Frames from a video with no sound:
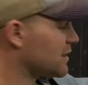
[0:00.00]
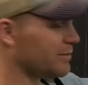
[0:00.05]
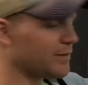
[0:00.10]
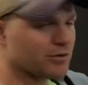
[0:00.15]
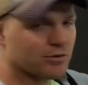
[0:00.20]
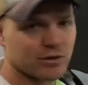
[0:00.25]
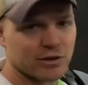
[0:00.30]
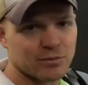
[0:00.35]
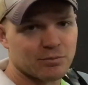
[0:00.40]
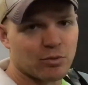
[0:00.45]
going
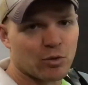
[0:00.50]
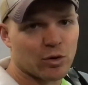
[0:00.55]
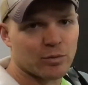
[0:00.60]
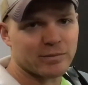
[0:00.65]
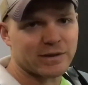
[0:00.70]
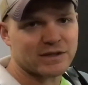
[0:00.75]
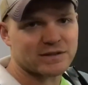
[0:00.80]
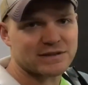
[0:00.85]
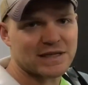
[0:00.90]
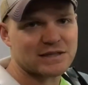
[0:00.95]
to be really
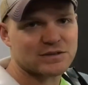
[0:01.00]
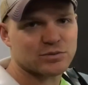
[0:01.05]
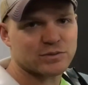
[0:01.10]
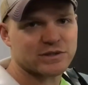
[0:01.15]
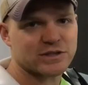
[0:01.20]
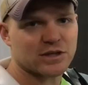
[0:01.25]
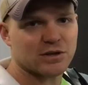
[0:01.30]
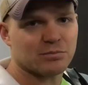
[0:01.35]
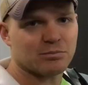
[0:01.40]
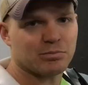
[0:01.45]
important because that's
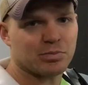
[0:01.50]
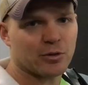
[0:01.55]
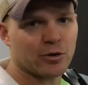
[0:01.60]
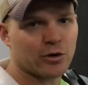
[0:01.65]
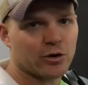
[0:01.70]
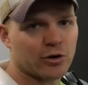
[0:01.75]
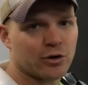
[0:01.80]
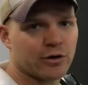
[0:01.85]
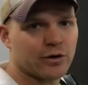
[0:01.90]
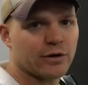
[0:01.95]
what's going to
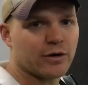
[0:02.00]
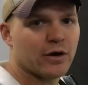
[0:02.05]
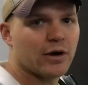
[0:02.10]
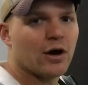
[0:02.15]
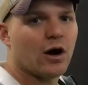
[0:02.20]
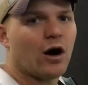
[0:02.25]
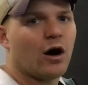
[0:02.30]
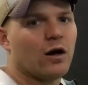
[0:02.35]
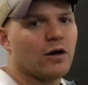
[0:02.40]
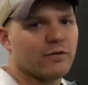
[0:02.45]

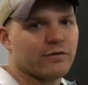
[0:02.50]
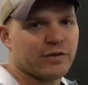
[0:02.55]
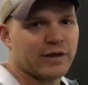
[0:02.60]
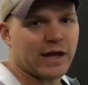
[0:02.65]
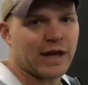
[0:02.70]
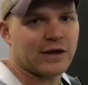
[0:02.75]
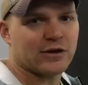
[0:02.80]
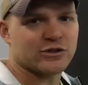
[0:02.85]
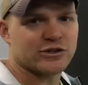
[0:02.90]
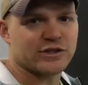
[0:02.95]
burn all of
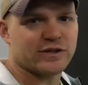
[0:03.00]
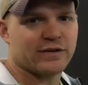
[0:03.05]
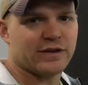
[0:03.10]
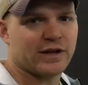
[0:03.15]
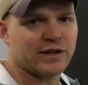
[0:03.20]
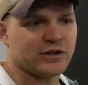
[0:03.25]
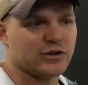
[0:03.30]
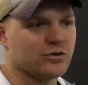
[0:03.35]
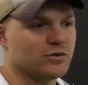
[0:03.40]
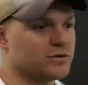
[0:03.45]
the energy
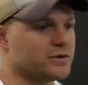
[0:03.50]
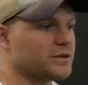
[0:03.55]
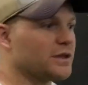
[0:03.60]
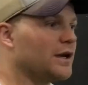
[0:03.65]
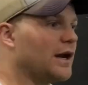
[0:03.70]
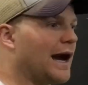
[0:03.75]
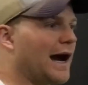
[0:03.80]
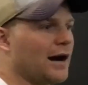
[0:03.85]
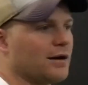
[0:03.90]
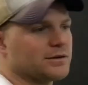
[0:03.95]
that I use
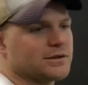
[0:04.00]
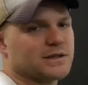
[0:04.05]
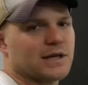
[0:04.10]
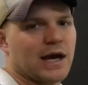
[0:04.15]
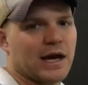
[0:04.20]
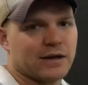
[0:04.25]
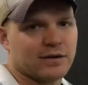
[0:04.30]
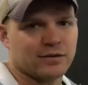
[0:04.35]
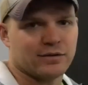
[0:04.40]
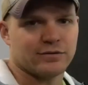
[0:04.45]

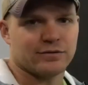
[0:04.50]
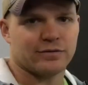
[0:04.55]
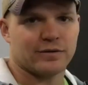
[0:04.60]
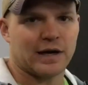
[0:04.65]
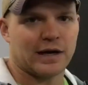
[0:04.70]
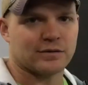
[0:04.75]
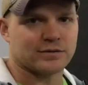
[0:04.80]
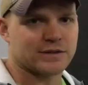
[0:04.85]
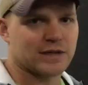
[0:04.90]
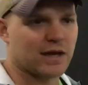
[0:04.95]
outside
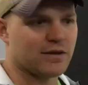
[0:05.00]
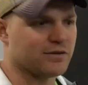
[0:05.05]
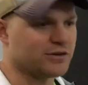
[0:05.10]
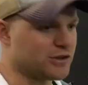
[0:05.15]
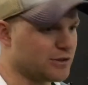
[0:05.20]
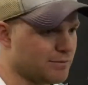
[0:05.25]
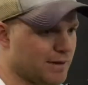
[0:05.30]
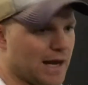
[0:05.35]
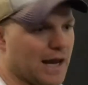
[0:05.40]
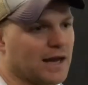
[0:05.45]
the
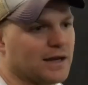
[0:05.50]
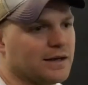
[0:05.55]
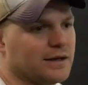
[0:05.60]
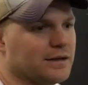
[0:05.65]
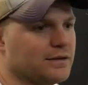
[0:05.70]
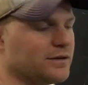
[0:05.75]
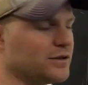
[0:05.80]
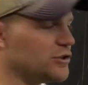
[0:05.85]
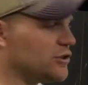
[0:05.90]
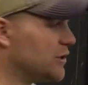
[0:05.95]
gym and
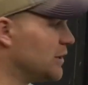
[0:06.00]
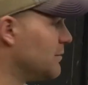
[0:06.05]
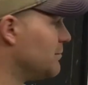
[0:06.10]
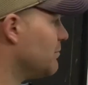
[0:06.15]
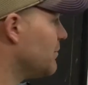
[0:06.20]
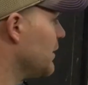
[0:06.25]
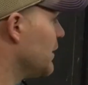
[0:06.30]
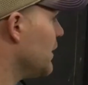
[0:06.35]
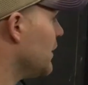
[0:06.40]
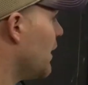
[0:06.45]
in the gym,
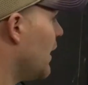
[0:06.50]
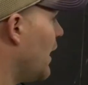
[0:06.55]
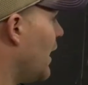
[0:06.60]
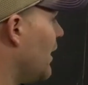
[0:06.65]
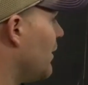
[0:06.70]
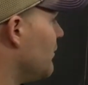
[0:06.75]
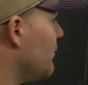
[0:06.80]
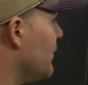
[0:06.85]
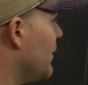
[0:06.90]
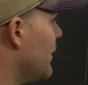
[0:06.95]

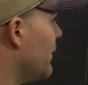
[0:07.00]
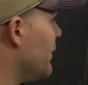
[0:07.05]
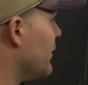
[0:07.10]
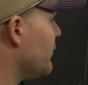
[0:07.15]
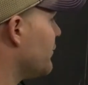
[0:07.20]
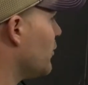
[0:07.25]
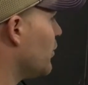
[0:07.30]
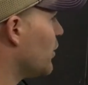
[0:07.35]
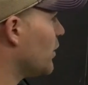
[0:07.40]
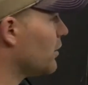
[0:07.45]
and
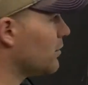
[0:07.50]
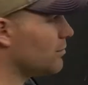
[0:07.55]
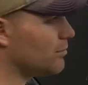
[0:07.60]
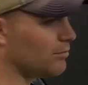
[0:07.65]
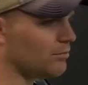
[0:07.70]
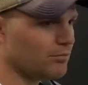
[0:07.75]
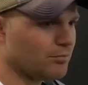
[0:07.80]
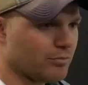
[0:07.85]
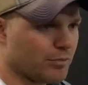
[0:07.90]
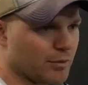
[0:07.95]

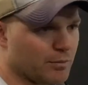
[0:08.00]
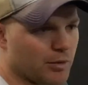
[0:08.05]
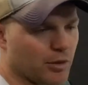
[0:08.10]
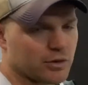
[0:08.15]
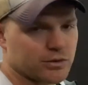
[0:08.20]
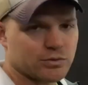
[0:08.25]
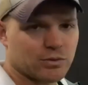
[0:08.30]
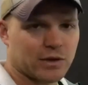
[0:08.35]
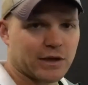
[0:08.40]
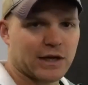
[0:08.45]
therefore the
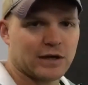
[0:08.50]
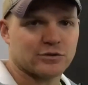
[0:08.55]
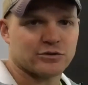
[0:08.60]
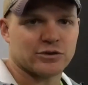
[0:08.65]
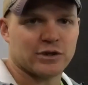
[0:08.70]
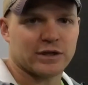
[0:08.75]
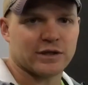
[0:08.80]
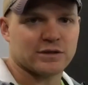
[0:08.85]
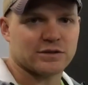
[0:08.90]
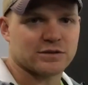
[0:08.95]
post-workout
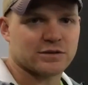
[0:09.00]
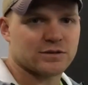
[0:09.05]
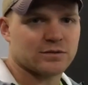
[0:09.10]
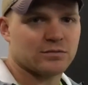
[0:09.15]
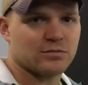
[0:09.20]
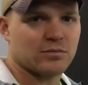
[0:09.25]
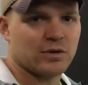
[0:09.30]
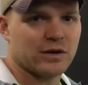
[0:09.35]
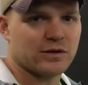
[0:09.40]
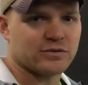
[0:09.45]
drink is
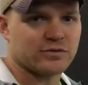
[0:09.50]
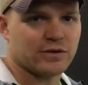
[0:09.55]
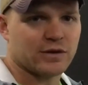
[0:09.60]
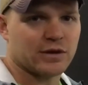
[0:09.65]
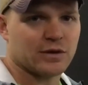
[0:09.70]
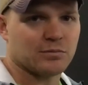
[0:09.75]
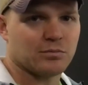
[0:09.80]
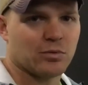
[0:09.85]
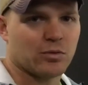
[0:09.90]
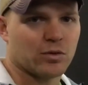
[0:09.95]

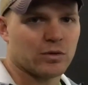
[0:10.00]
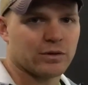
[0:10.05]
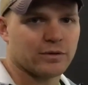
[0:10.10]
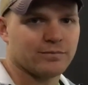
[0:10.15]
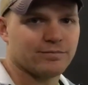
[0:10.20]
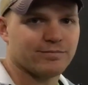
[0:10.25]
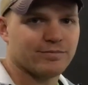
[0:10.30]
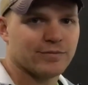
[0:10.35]
very important.